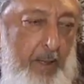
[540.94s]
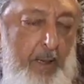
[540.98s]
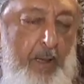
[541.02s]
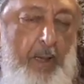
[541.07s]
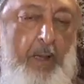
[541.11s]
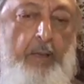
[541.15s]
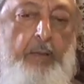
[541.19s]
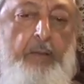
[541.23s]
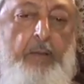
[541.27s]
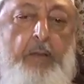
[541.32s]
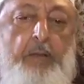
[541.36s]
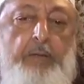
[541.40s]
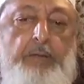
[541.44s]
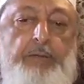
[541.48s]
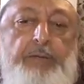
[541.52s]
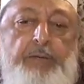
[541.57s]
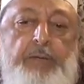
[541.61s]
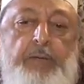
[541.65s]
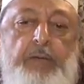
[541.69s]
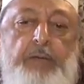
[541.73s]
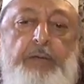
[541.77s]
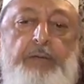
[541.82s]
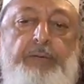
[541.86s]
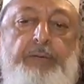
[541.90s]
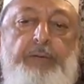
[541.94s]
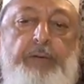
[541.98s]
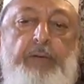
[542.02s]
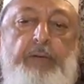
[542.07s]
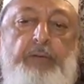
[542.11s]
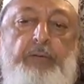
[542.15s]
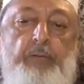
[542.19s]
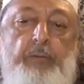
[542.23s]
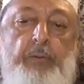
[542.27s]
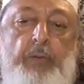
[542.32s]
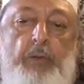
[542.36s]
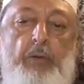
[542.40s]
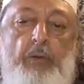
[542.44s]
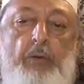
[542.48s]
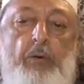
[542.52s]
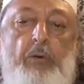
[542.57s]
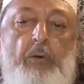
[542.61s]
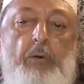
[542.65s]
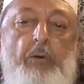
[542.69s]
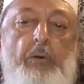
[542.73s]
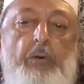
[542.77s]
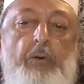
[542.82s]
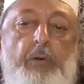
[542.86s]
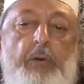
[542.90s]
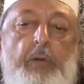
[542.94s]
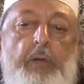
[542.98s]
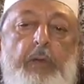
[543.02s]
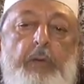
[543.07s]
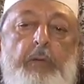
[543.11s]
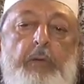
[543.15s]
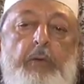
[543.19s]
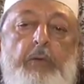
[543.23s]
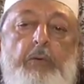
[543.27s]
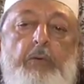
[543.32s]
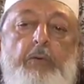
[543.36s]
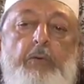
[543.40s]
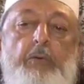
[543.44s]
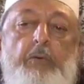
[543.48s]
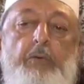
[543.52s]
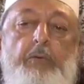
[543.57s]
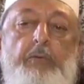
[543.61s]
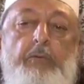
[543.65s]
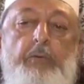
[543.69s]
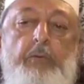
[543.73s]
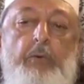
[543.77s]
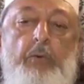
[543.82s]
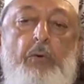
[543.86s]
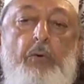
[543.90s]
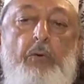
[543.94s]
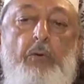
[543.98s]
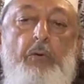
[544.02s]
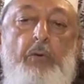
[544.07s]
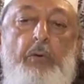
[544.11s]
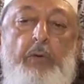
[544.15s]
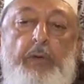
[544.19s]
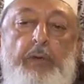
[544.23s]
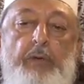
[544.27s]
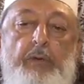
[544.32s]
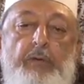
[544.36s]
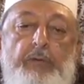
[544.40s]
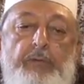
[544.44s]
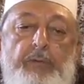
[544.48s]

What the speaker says: And that Jesus will only use gold and